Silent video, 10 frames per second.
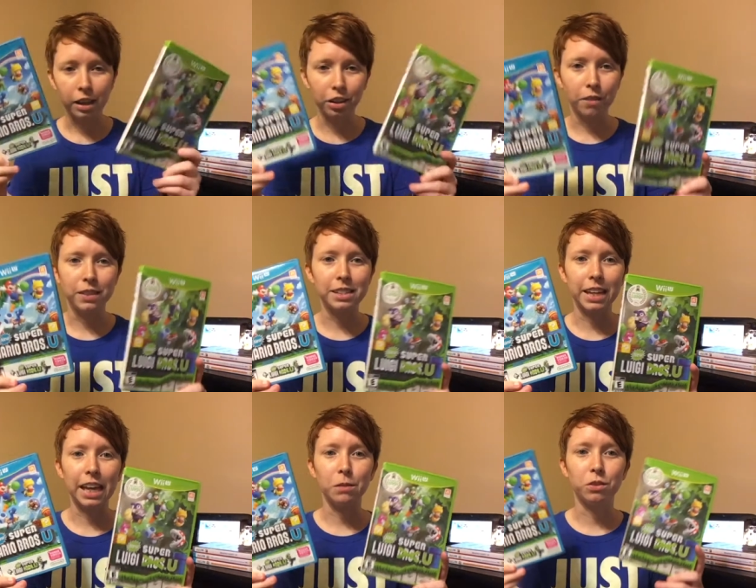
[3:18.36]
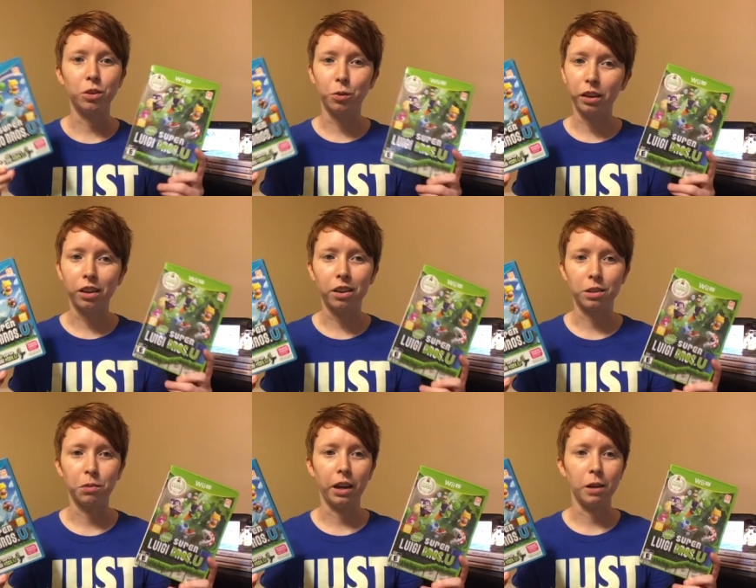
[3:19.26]
I love these games. They're really
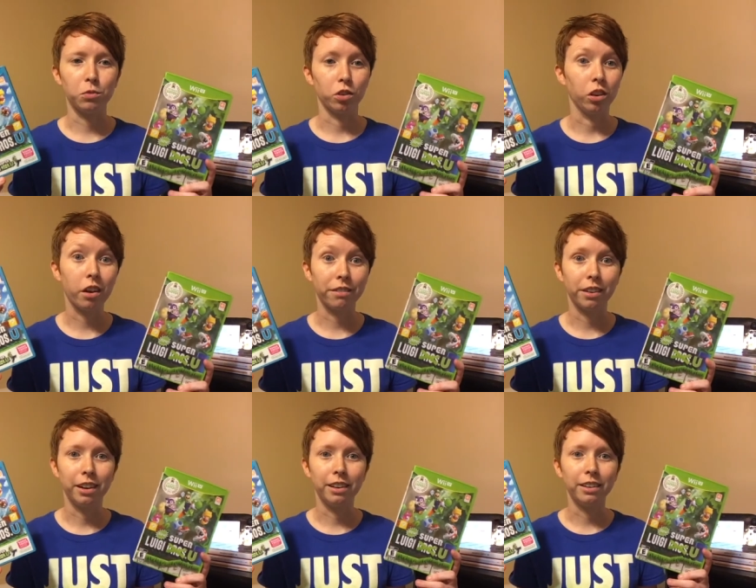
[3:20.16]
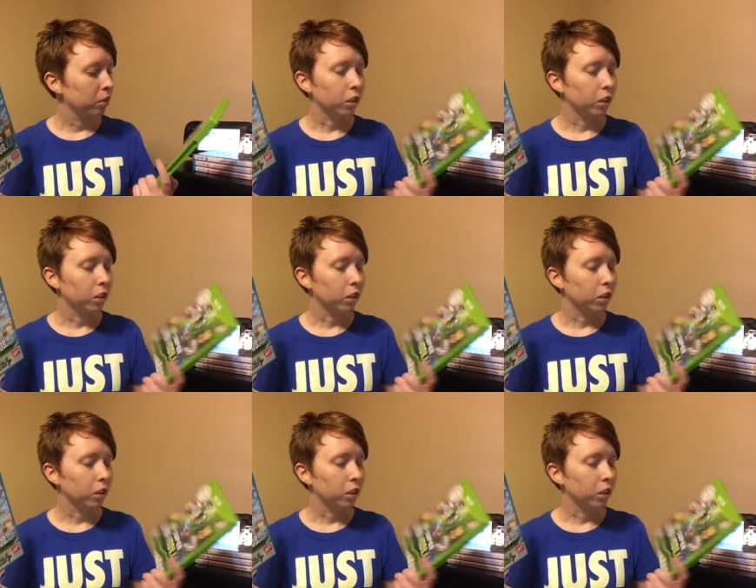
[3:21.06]
awesome games. They're a lot of fun.